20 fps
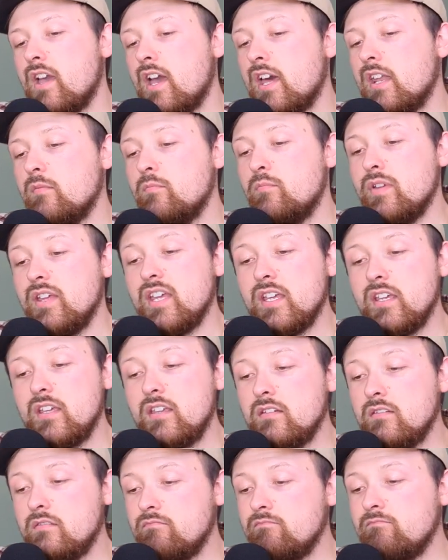got a
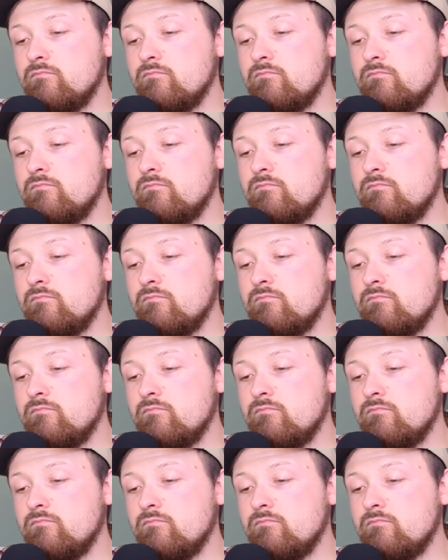big